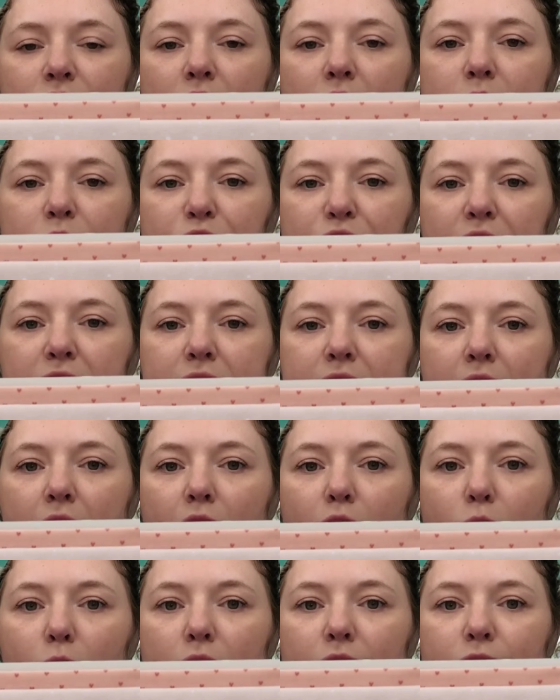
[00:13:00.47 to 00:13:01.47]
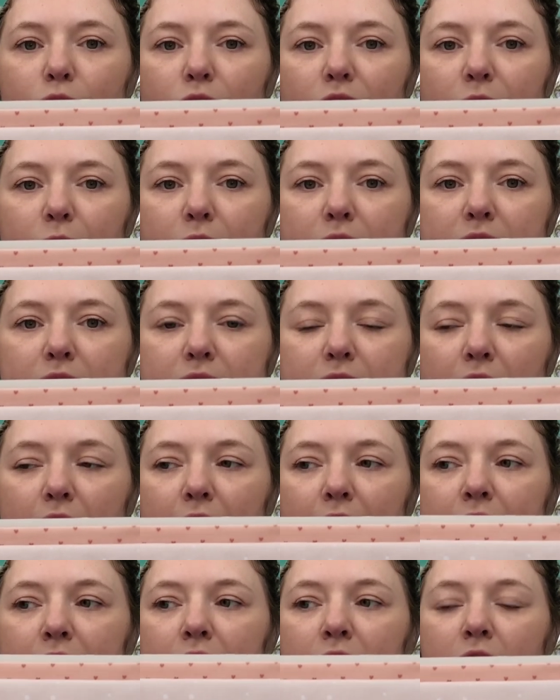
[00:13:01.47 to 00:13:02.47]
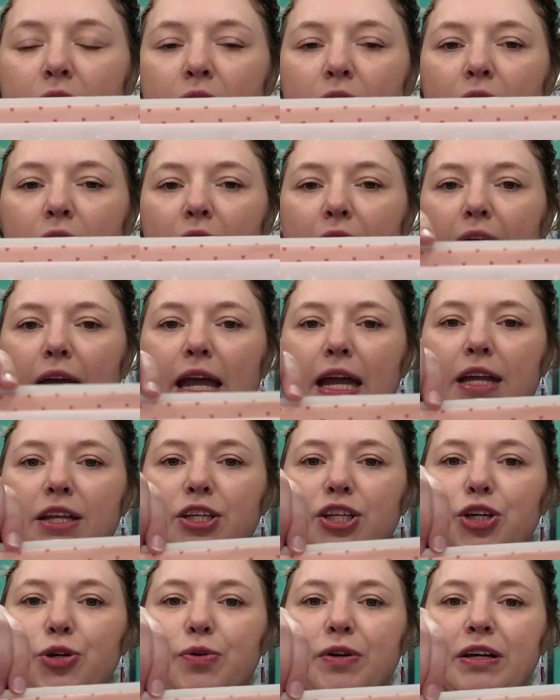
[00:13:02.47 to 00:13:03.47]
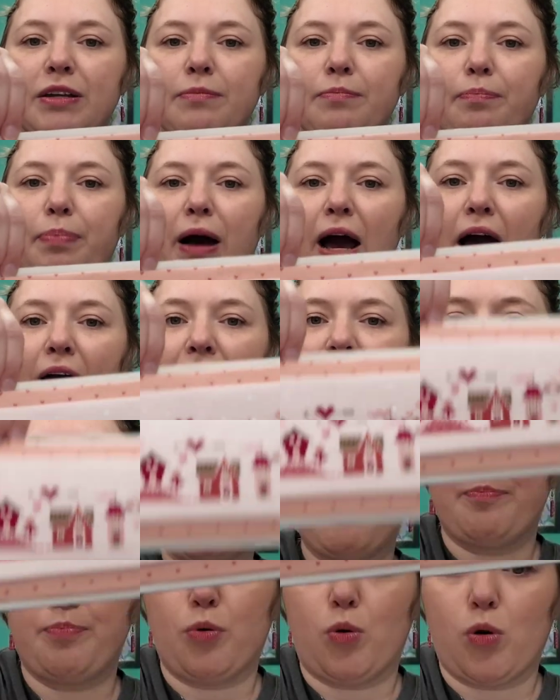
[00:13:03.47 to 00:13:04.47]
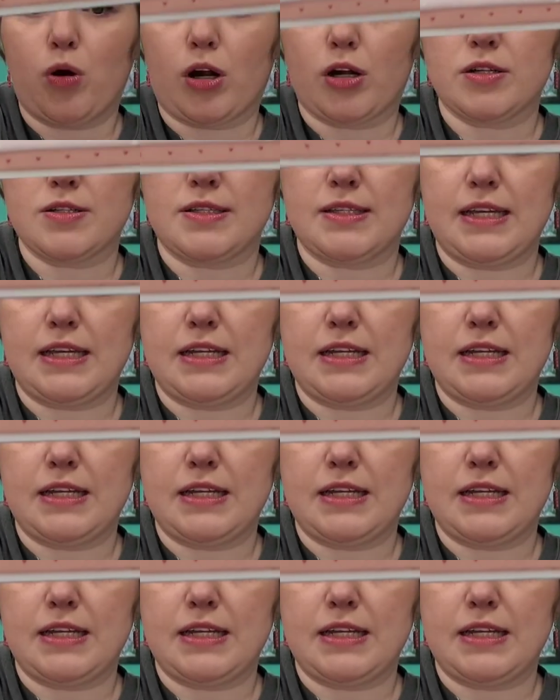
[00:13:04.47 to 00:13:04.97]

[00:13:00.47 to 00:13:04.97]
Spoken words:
from Chantelle 141 Design. And you can buy the boards